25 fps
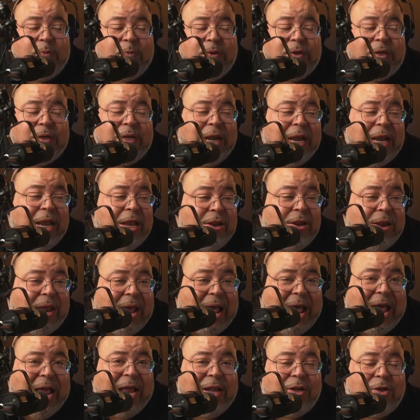second, your
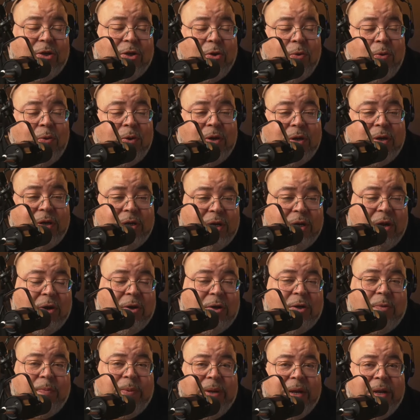ISO, and your shutter
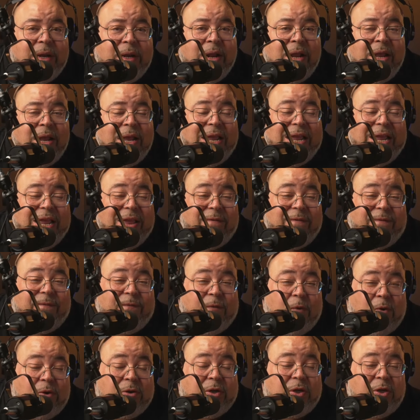speed. It
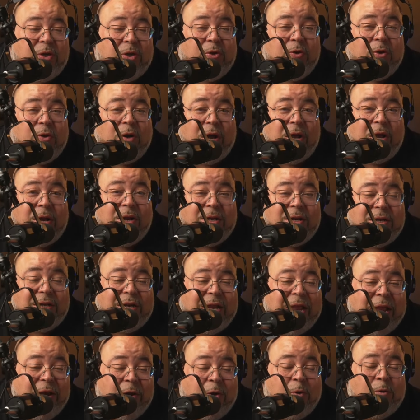forces you to
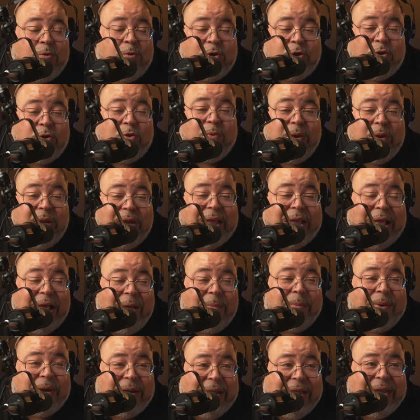understand those three
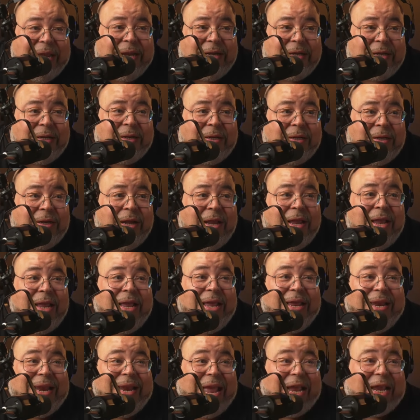combinations
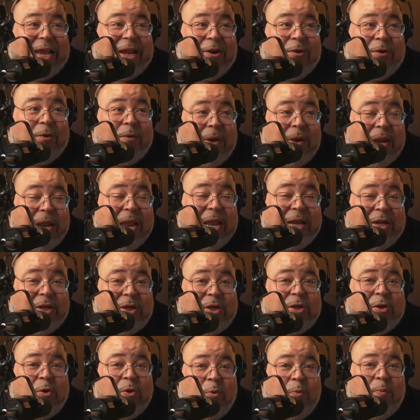that can create
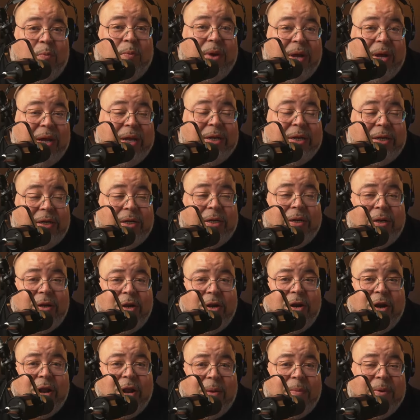so much.
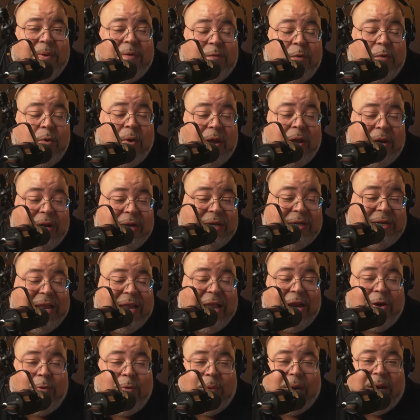You know I mean? If you
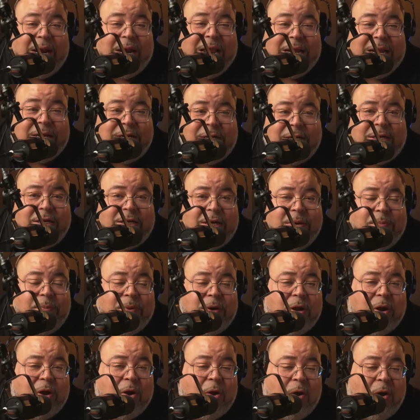understand the relationship
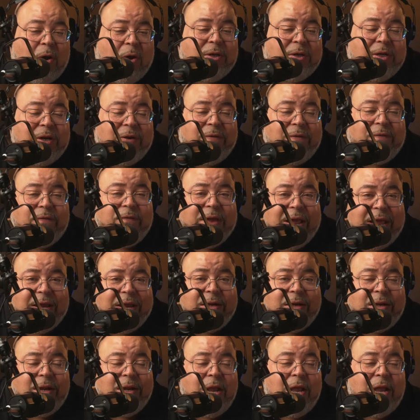and the cause and
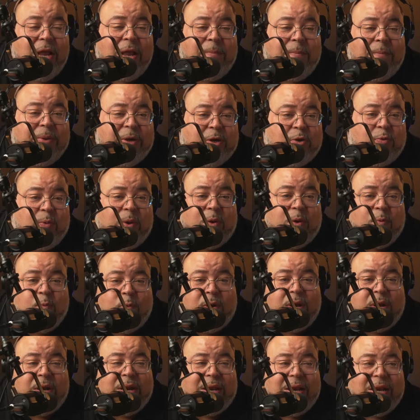effect between
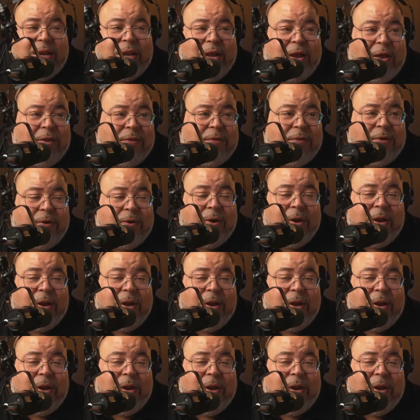one and the other,